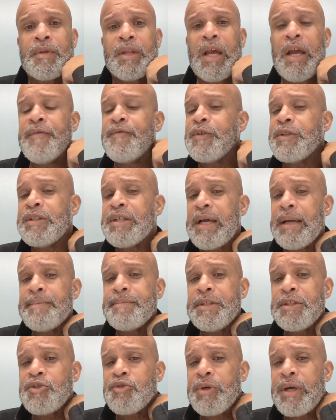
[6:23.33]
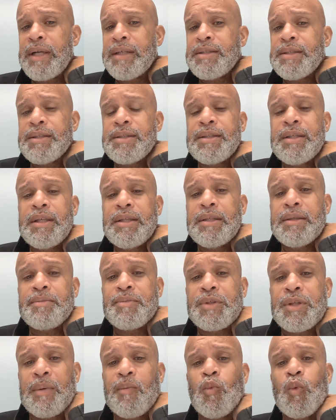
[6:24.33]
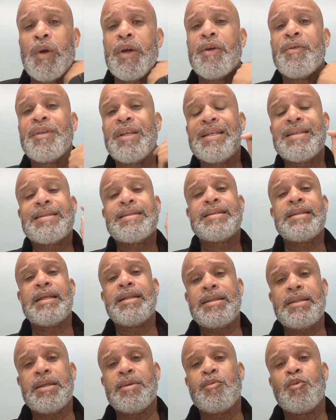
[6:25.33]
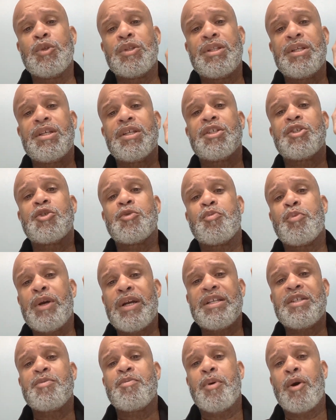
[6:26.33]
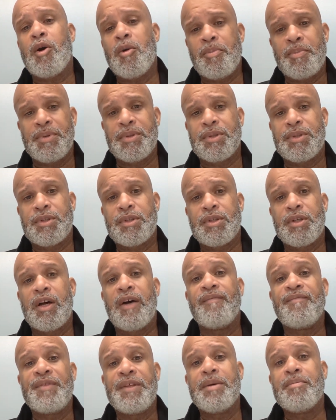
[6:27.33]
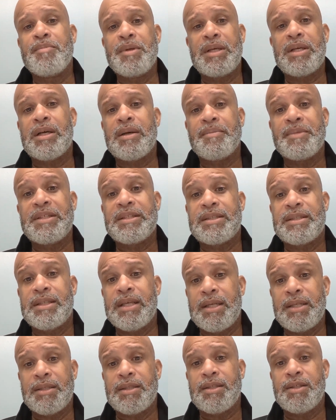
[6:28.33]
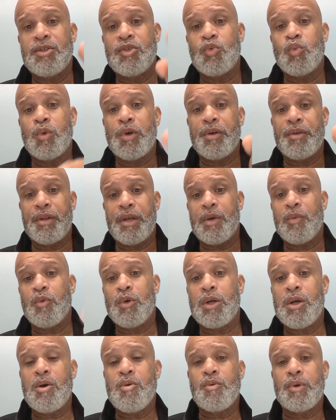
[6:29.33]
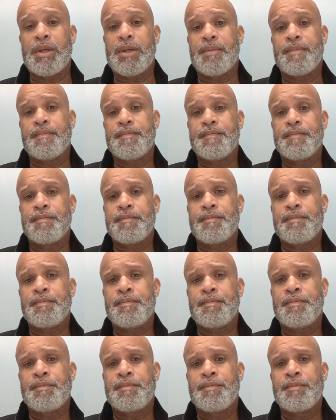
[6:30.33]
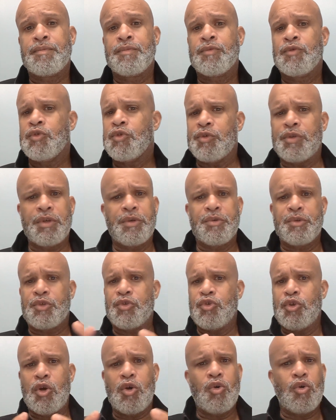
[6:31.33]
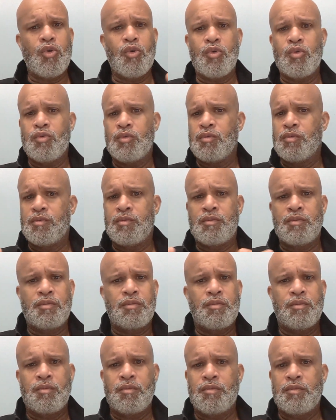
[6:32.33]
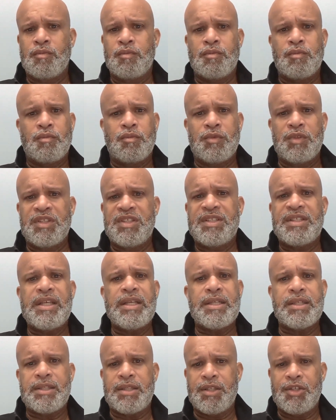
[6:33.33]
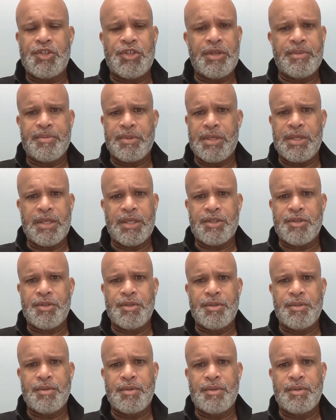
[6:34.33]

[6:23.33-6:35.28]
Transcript: Every time they tried to send them somewhere, they sent them with the express purpose of them becoming citizens where they were going. So there was no citizenship connection.